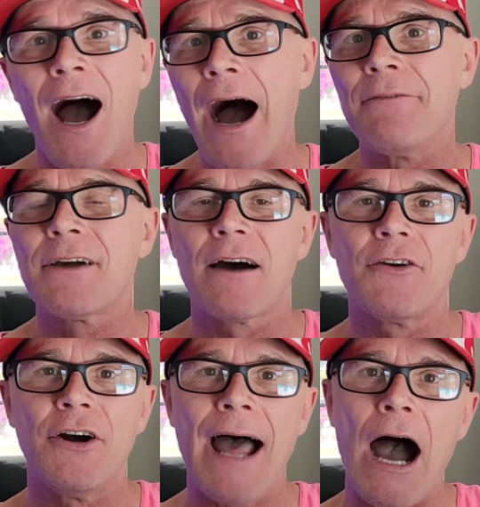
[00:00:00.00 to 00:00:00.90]
I've
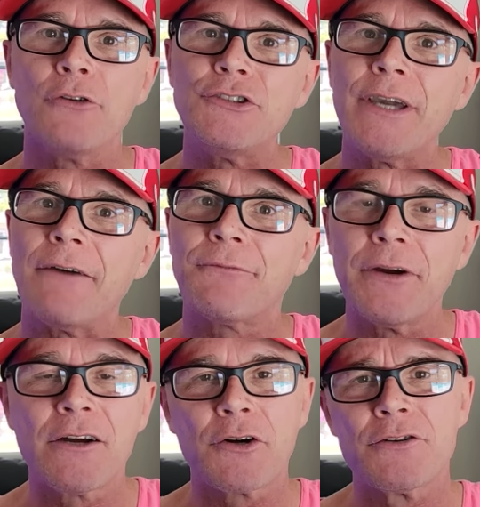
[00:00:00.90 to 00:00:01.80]
covered how to get
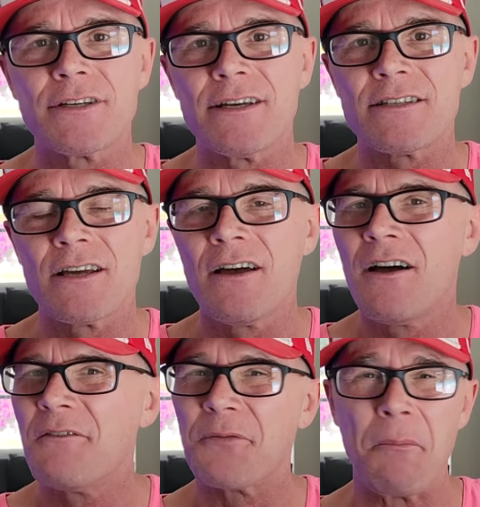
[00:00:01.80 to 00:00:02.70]
free cruises
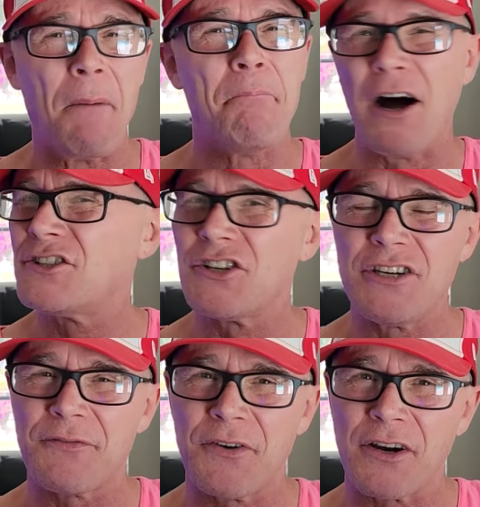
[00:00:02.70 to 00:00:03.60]
from a bunch of
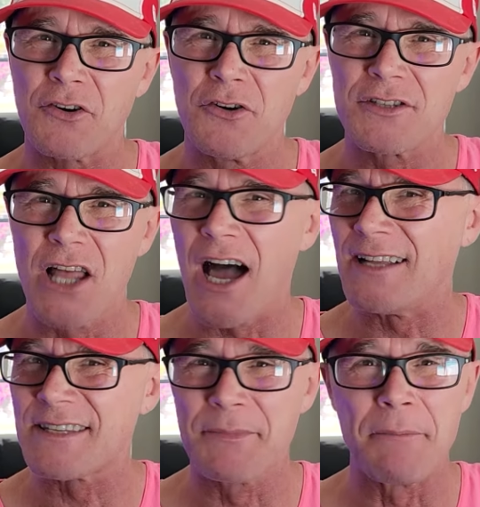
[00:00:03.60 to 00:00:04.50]
different cruise
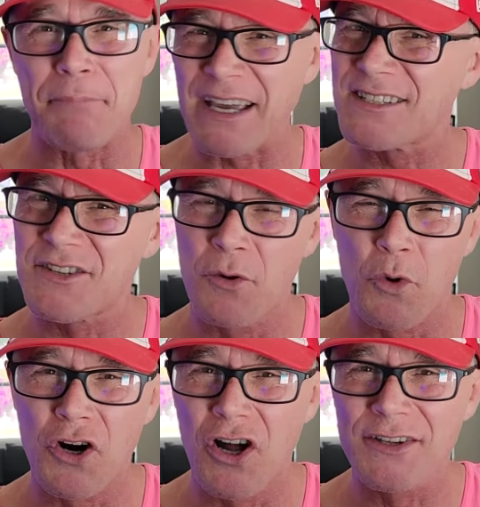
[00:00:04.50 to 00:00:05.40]
lines, some of the biggest in the
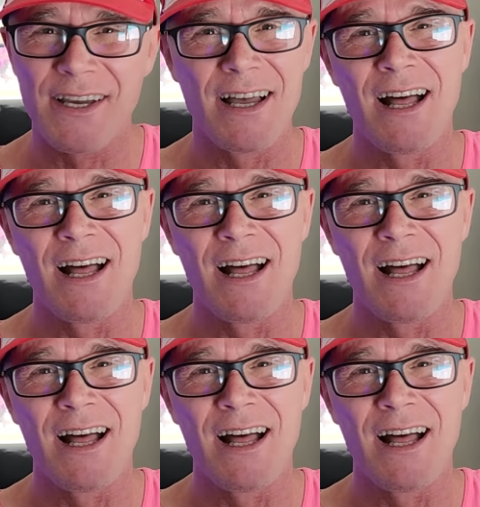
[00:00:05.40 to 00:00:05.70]
world,